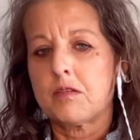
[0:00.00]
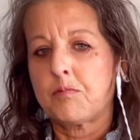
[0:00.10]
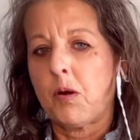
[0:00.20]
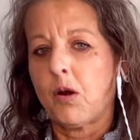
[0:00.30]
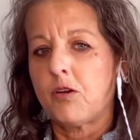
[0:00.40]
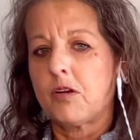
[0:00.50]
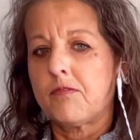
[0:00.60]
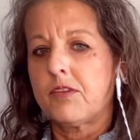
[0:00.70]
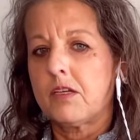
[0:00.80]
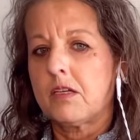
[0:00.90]
part
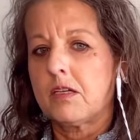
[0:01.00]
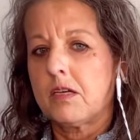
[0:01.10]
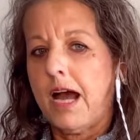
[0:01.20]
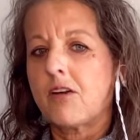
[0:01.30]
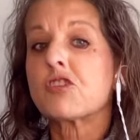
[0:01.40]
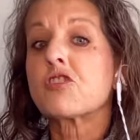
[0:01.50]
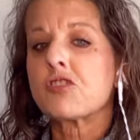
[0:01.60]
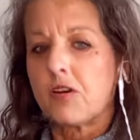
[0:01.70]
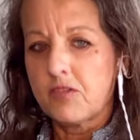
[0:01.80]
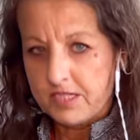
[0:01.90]
of the housing
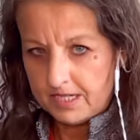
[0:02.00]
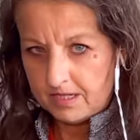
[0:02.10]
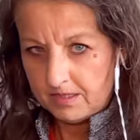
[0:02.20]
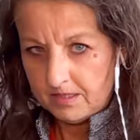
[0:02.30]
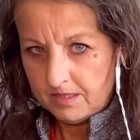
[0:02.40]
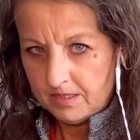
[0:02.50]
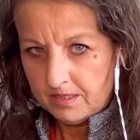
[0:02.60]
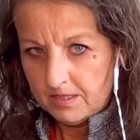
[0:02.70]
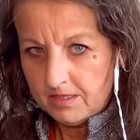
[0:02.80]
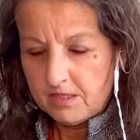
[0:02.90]
starts data.
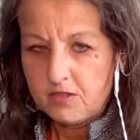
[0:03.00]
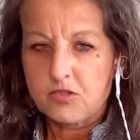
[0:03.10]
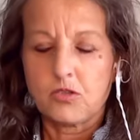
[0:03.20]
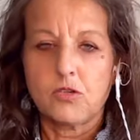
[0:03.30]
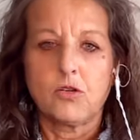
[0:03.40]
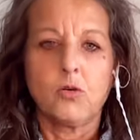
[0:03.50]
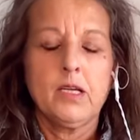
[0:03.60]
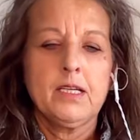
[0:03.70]
So,